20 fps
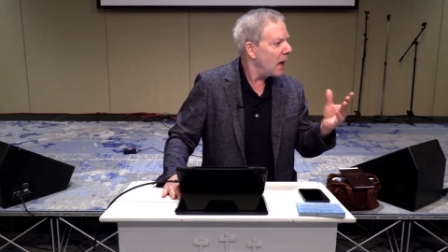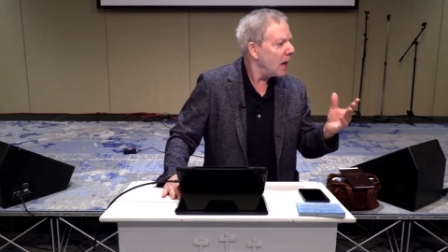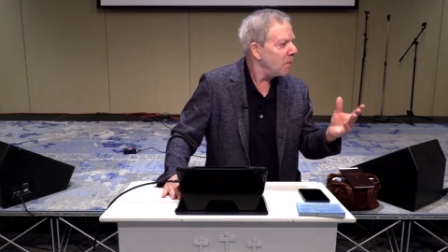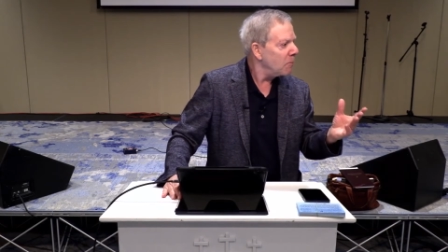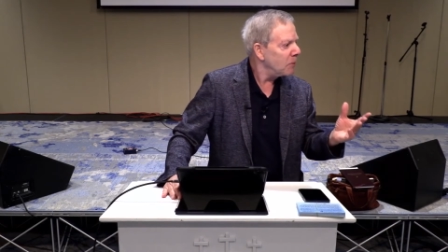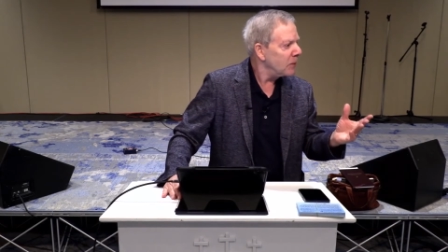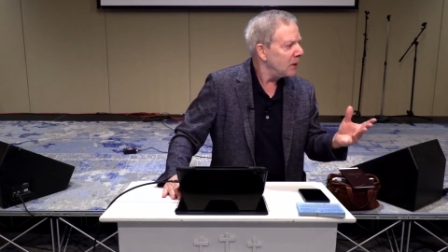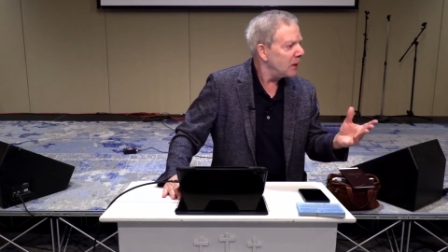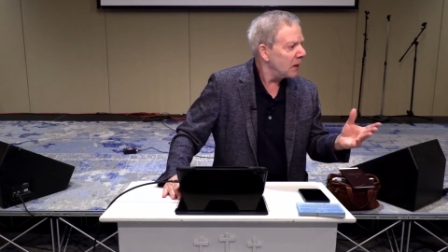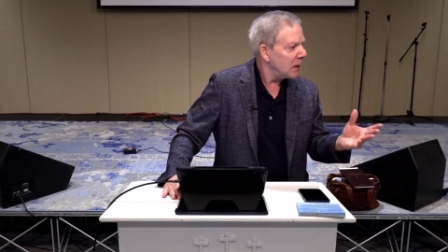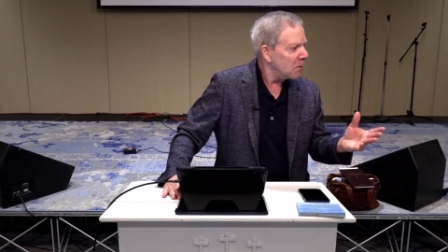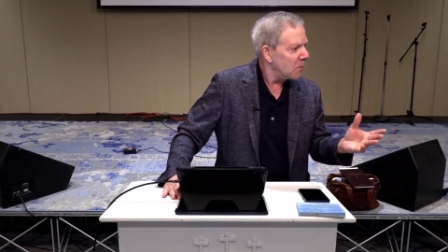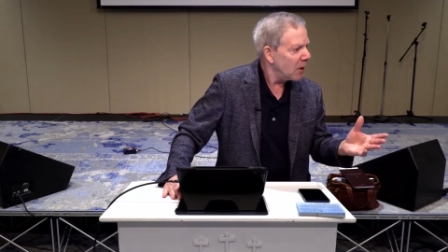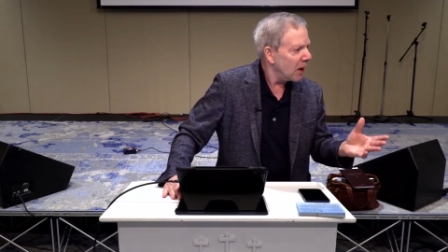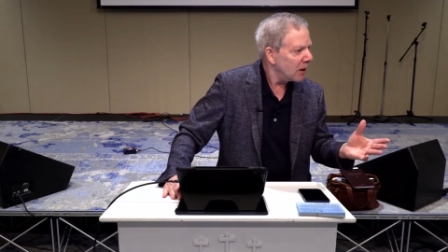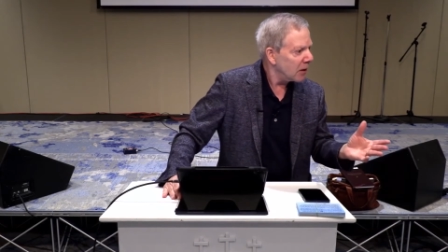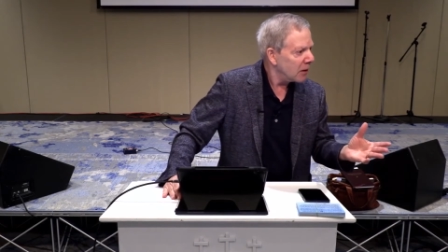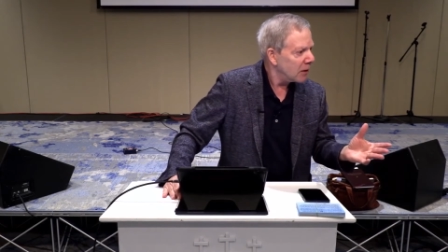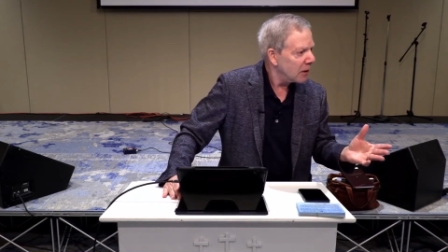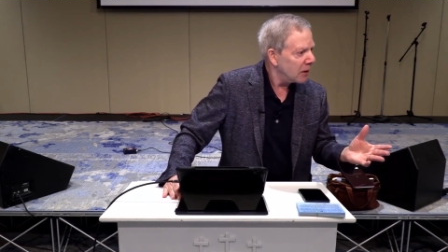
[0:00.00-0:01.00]
emptying
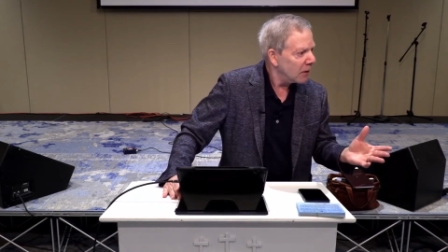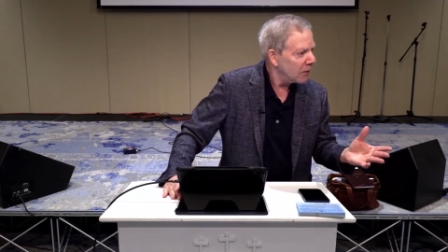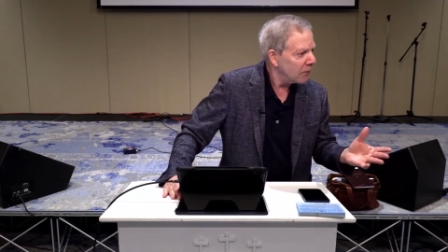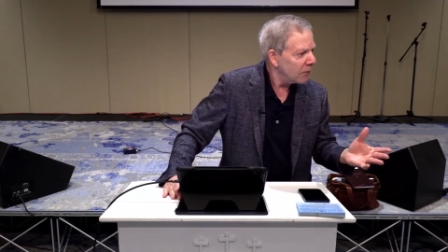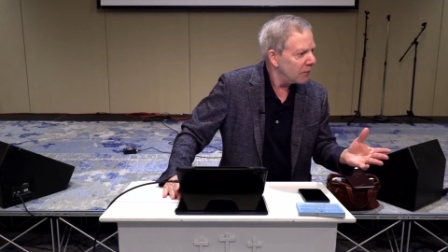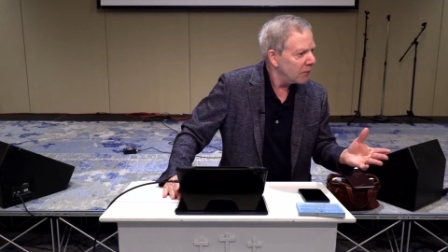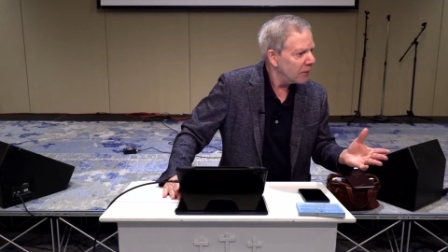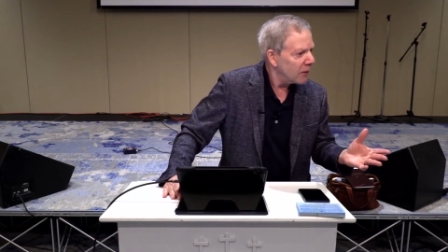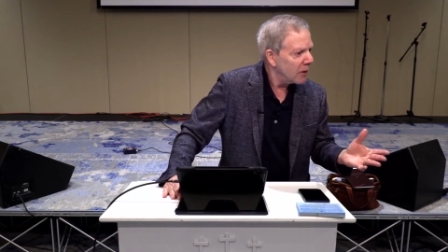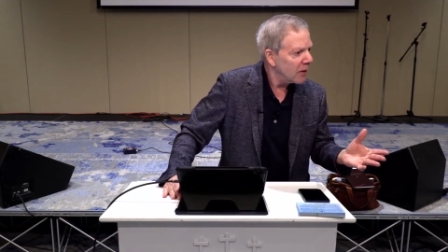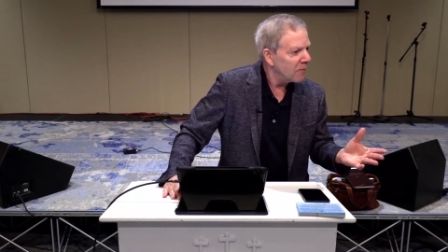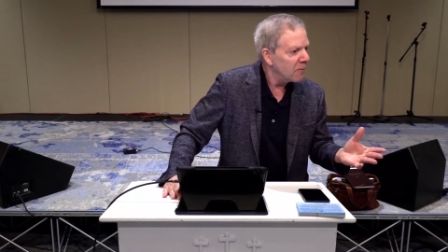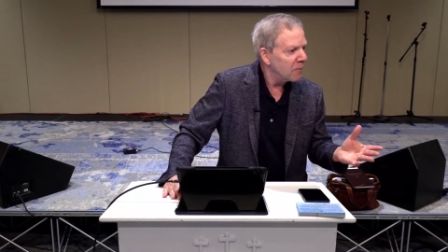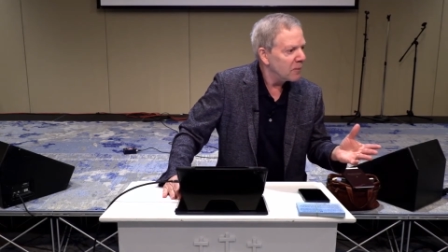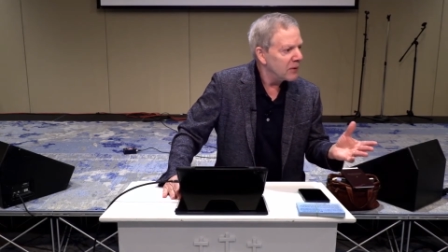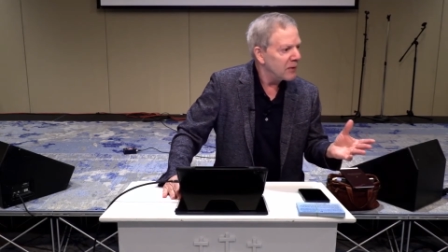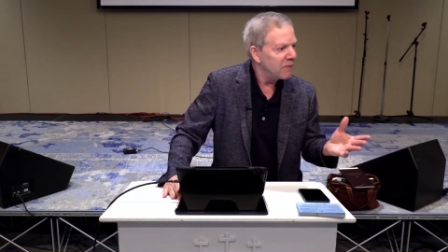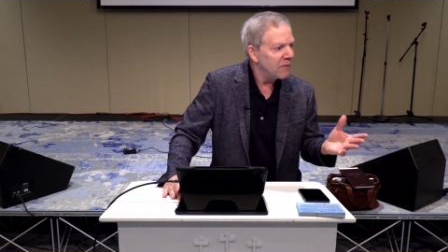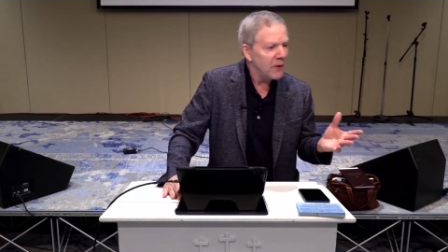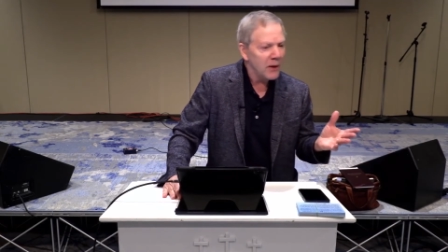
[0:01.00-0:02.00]
myself,
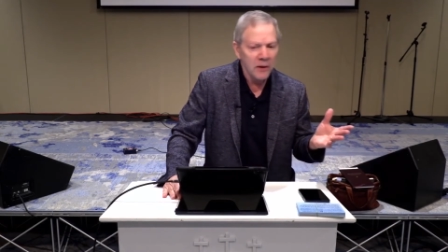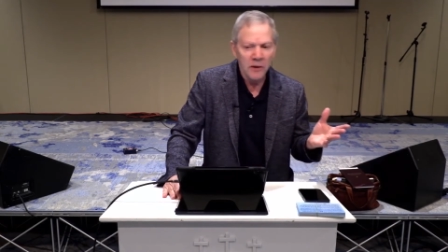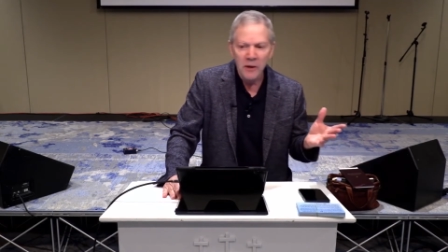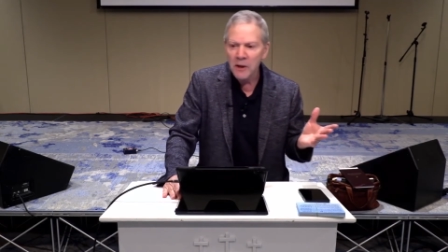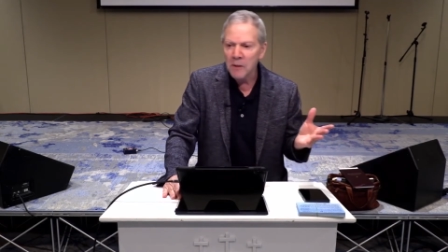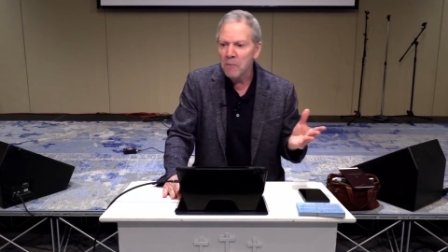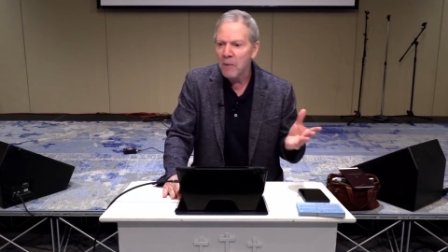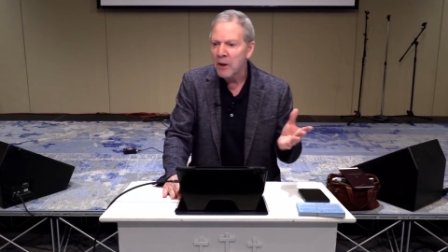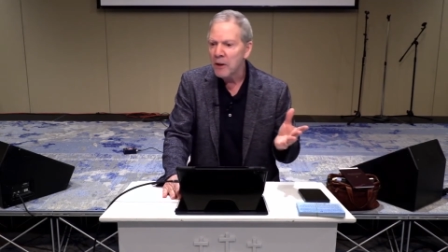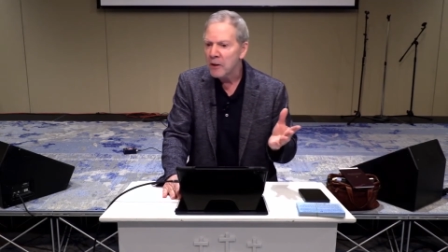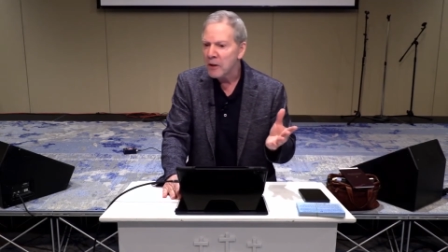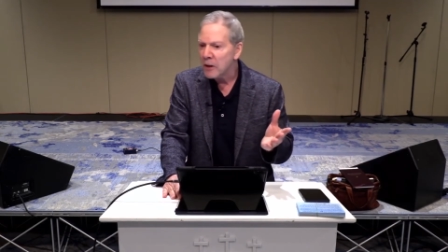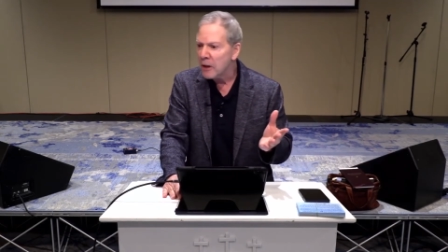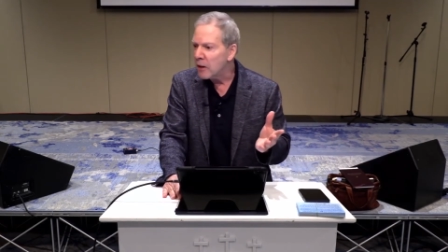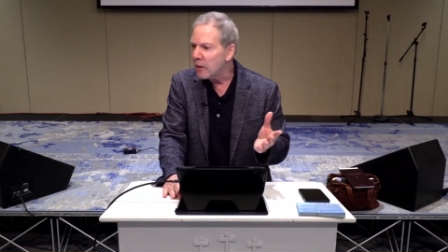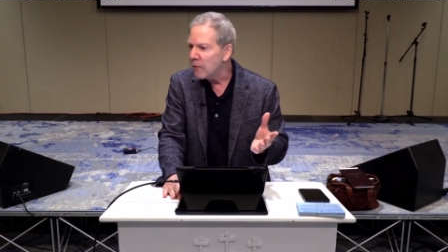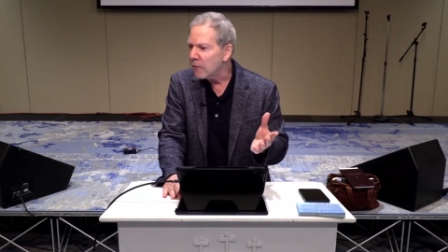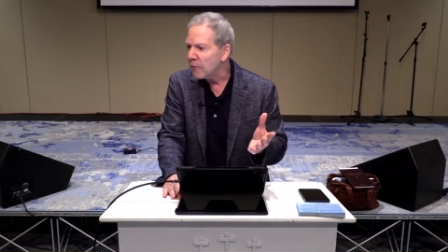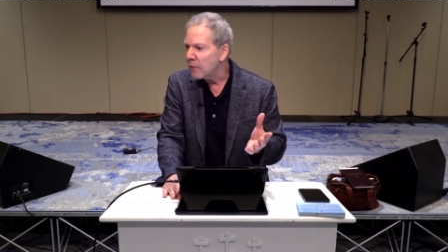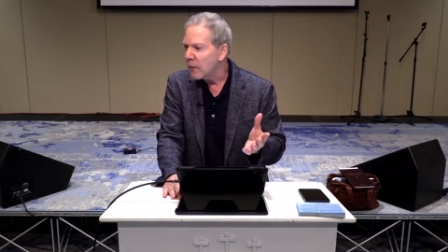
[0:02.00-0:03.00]
of divesting
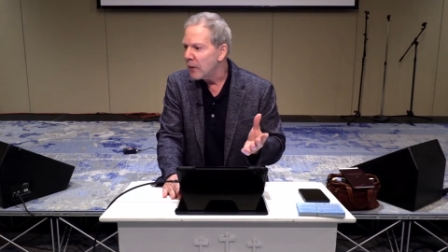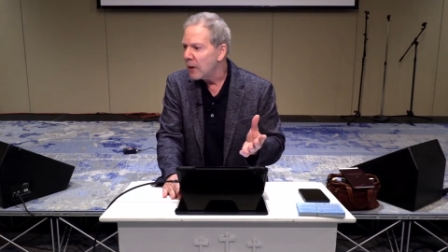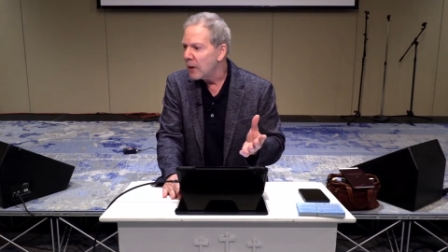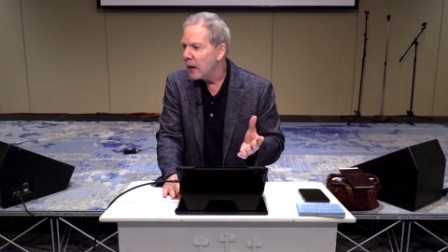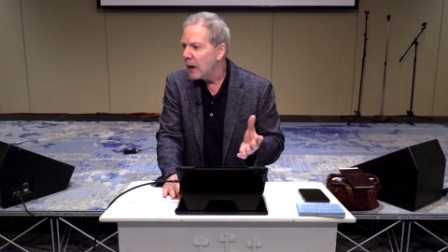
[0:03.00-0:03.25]
myself,